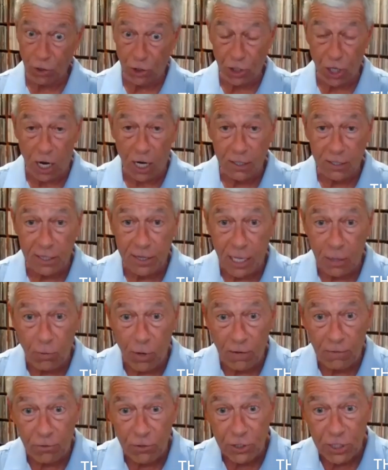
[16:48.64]
shocked that they
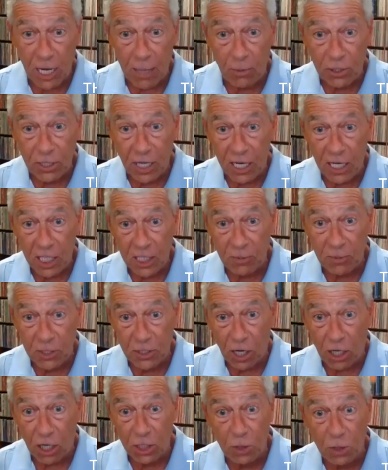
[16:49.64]
went for simultaneous
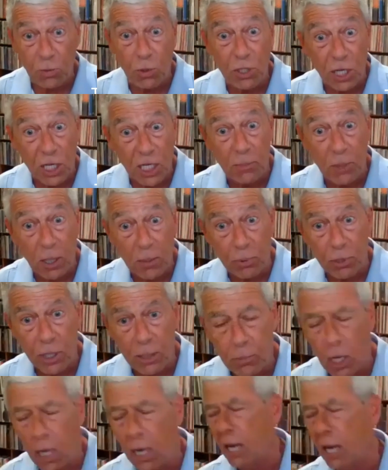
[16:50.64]
massages, which had to be
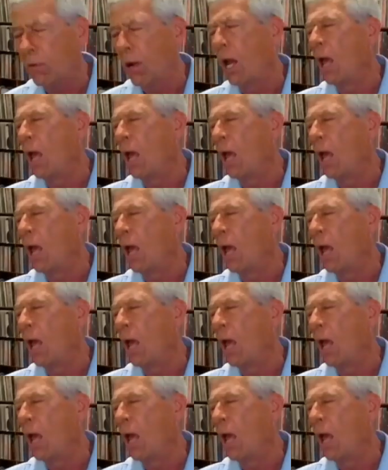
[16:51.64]
pre. Anyway,